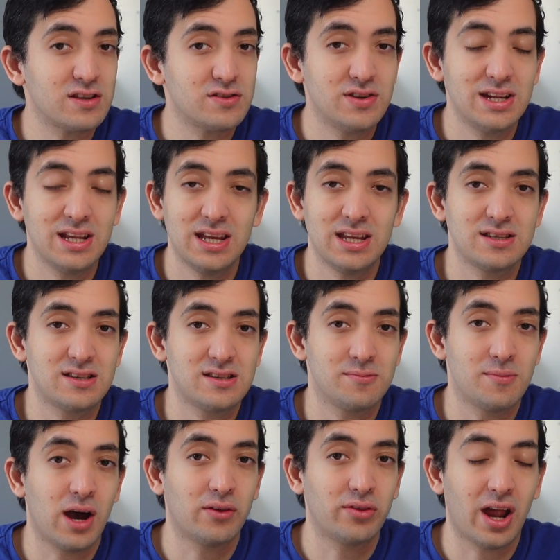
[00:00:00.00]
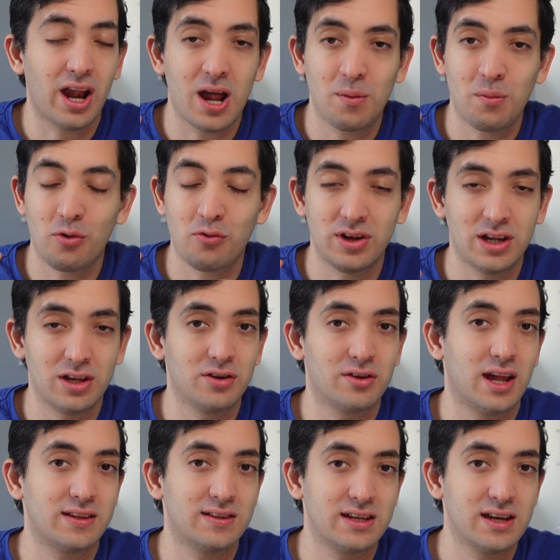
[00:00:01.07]
is really easy to mount and I'm not really good
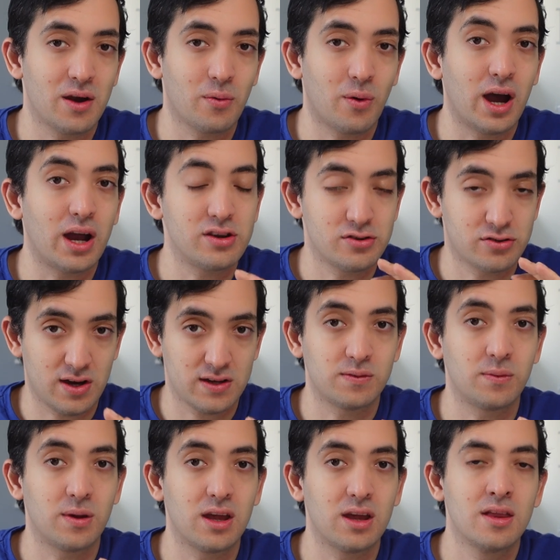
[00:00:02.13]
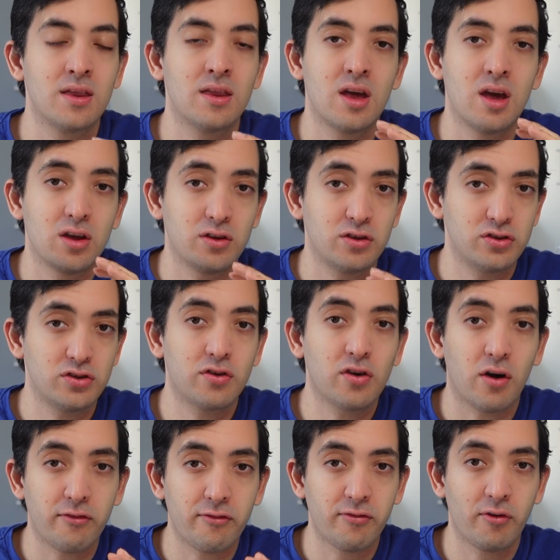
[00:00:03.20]
at DIY, trust me. You
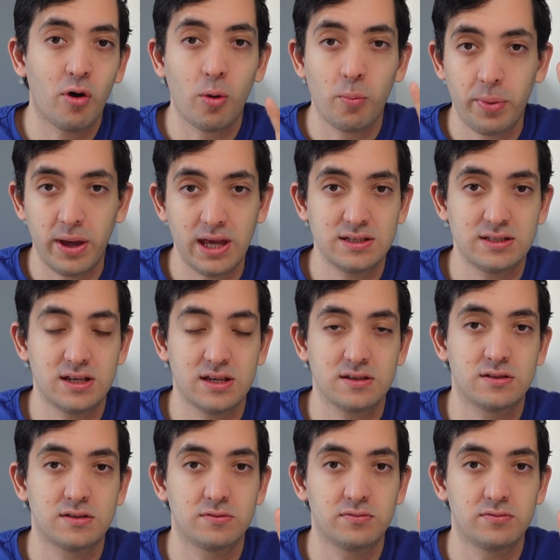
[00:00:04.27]
got four pieces,